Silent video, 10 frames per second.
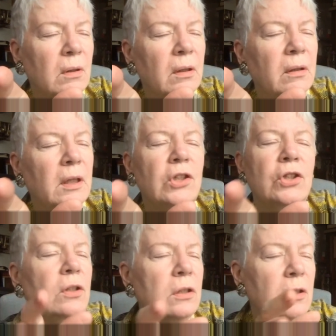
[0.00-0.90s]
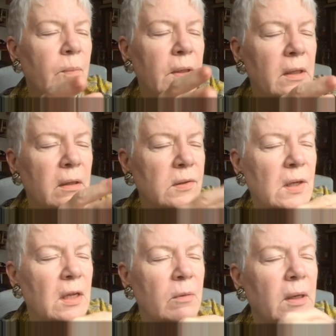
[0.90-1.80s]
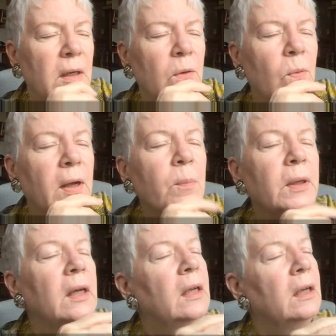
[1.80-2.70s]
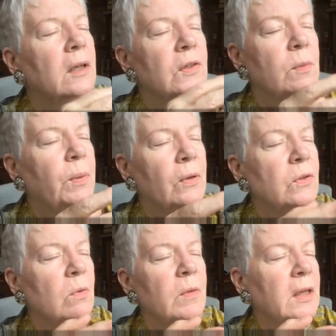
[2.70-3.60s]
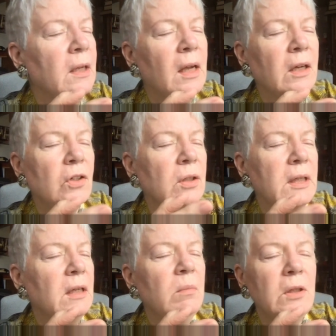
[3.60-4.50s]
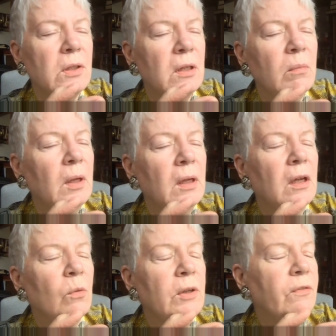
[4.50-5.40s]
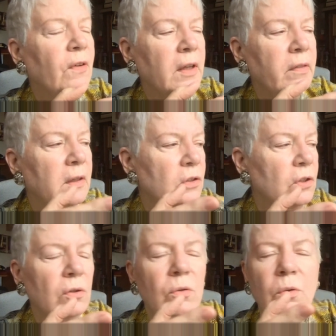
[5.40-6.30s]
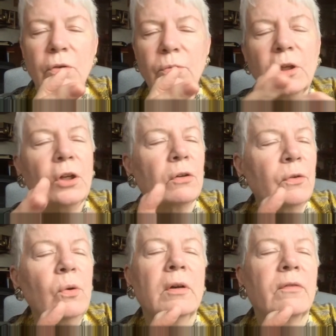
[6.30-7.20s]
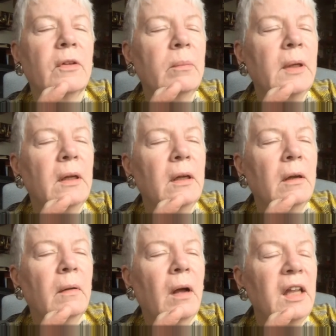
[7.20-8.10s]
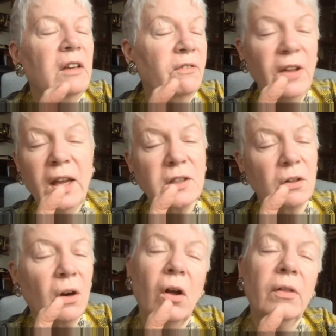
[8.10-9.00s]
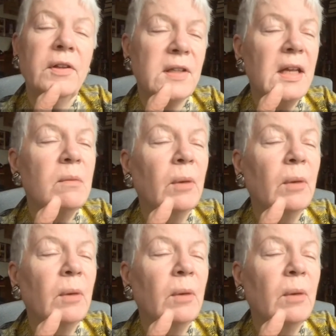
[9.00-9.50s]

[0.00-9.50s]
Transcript: They shouldn't be the same in any way, but suppose when we can actually image them, we find that 2 or 3 or 4 of them, in fact, are all the same.